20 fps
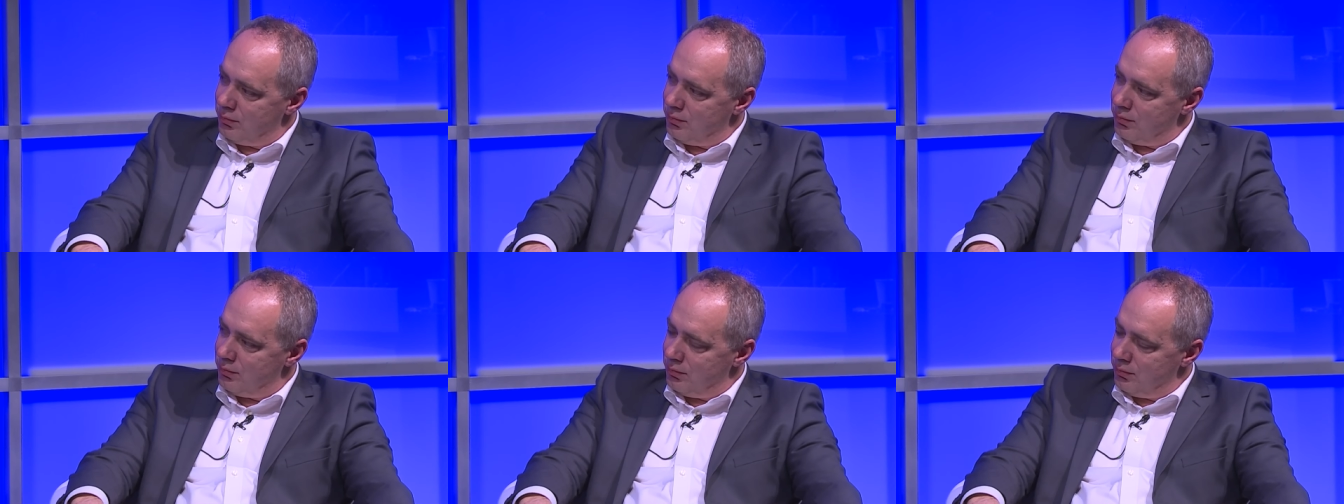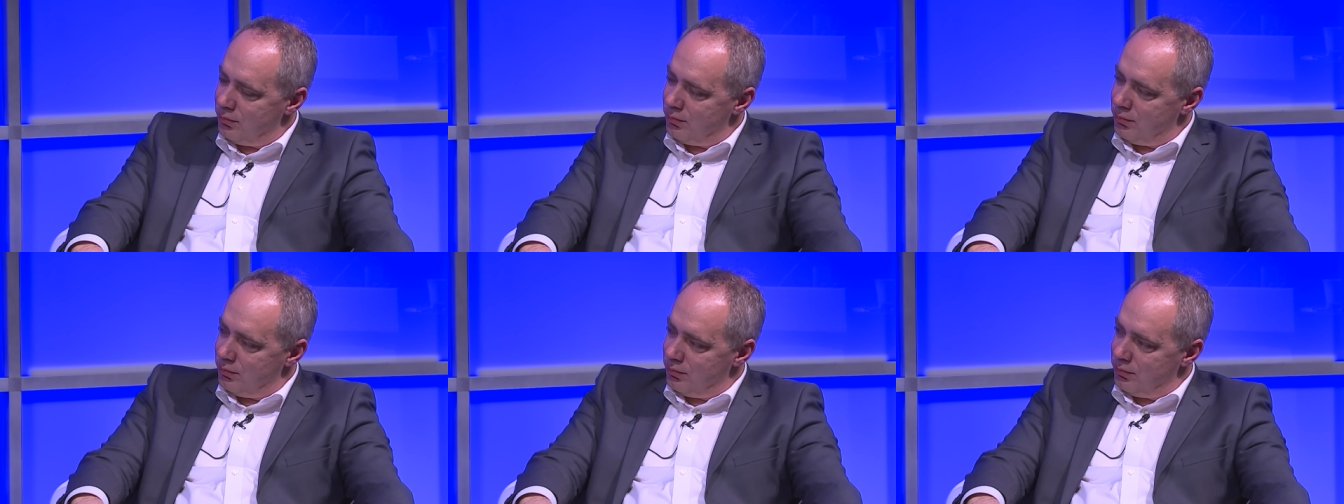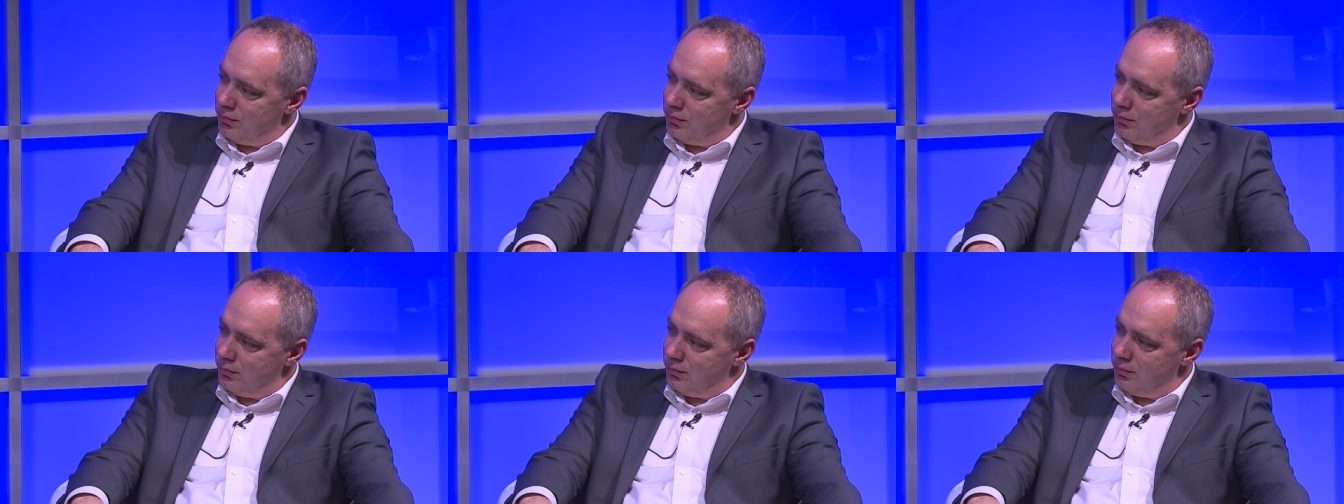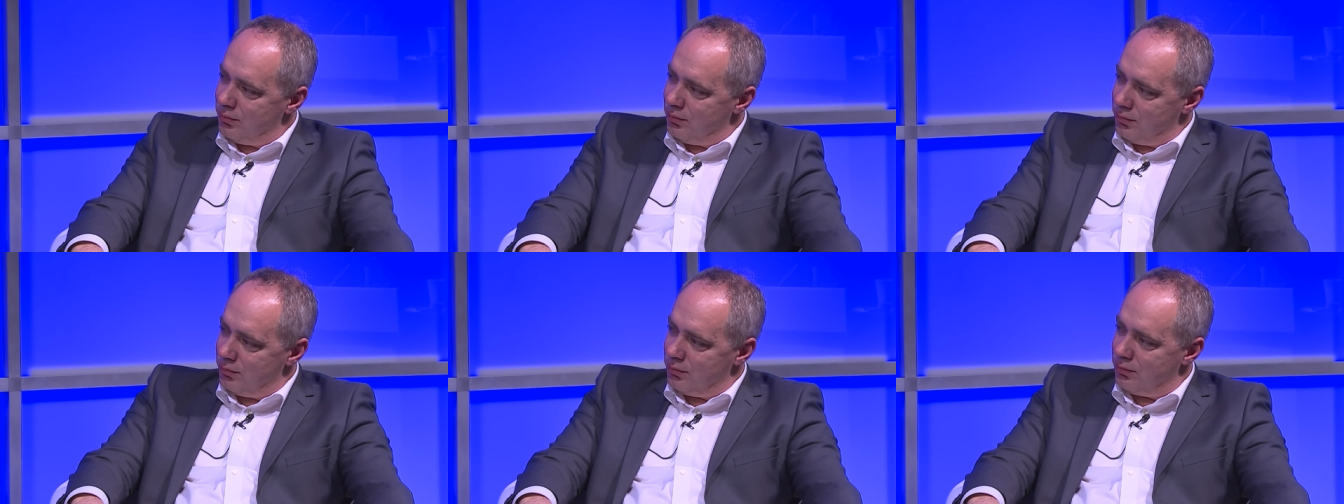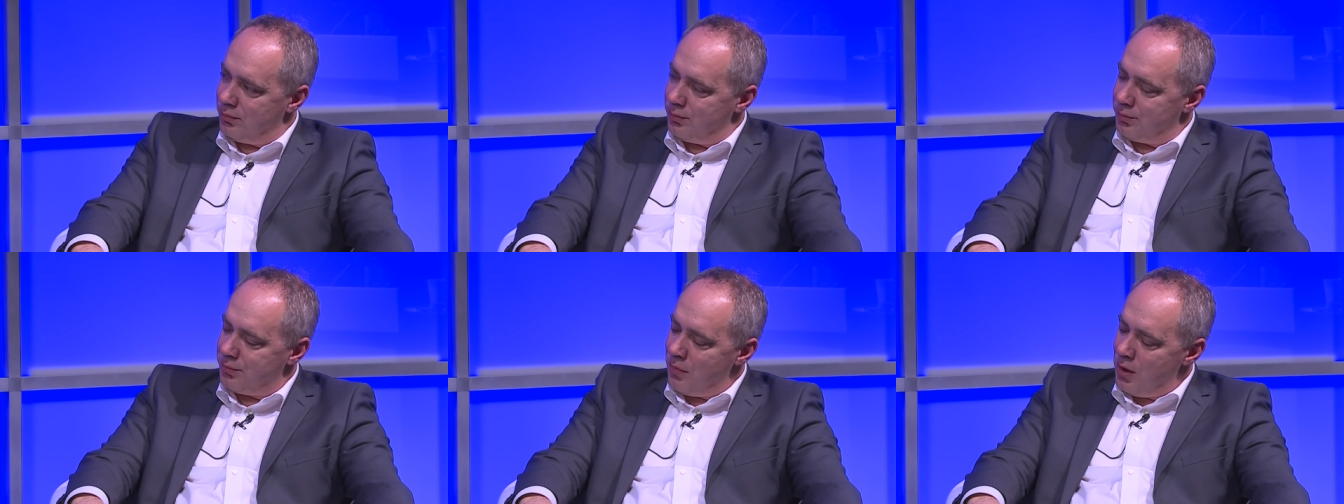very different use cases.
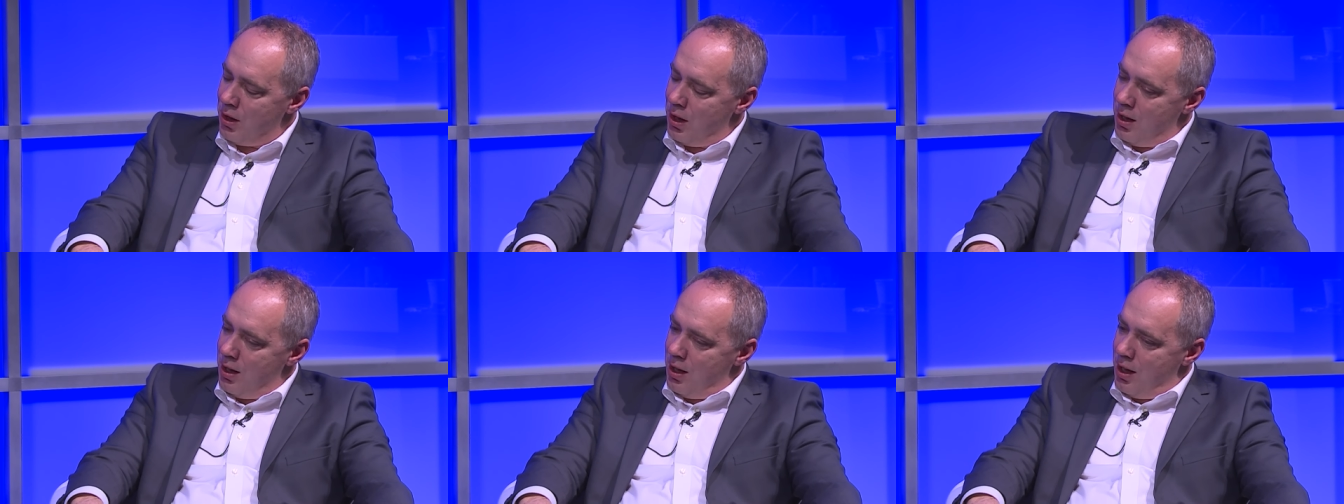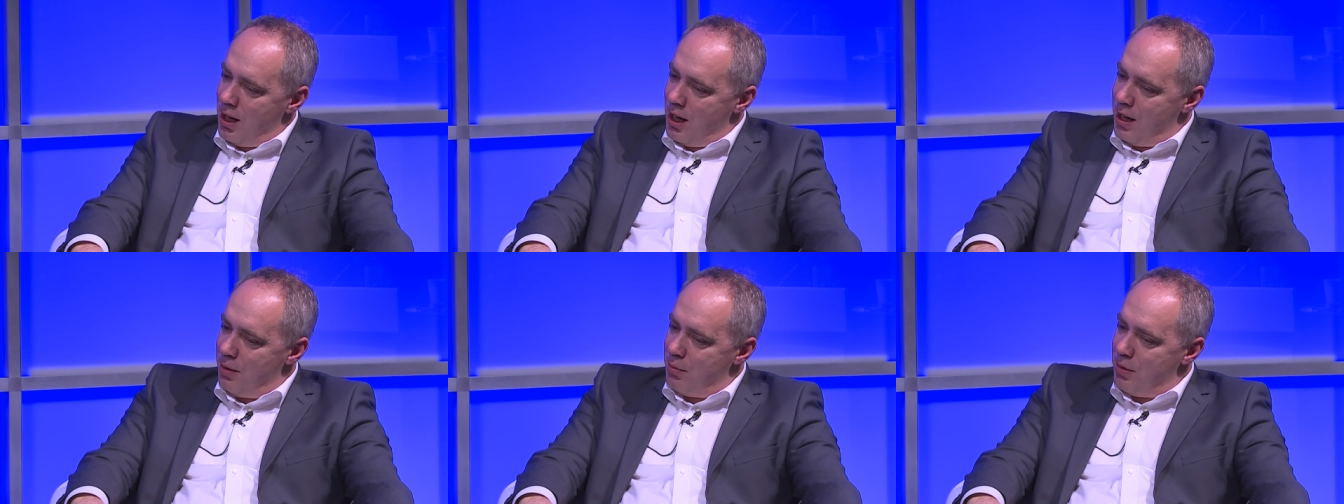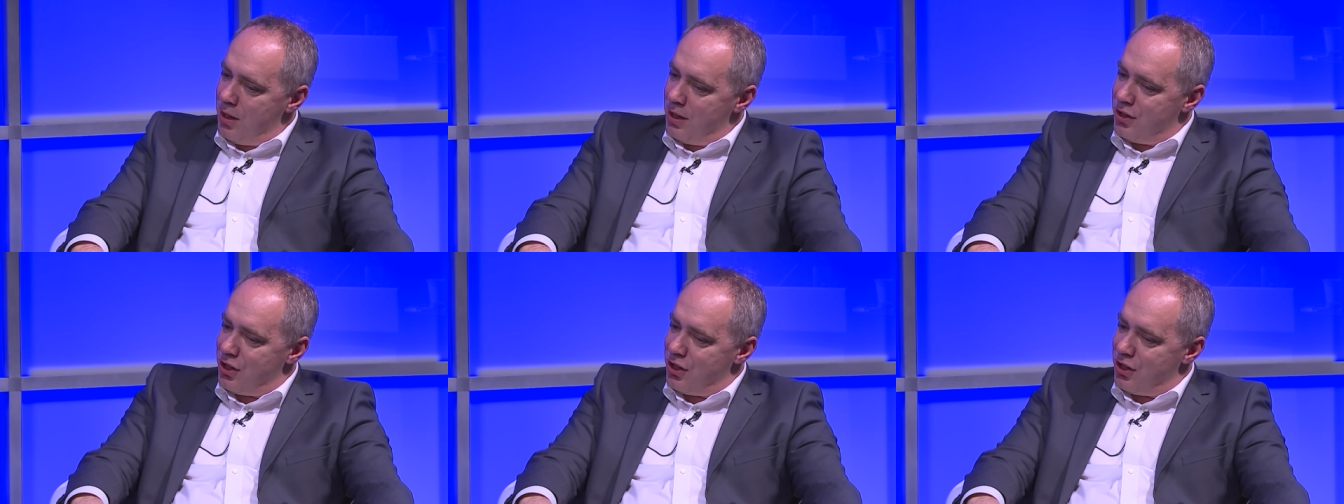Mm-hmm. Um, and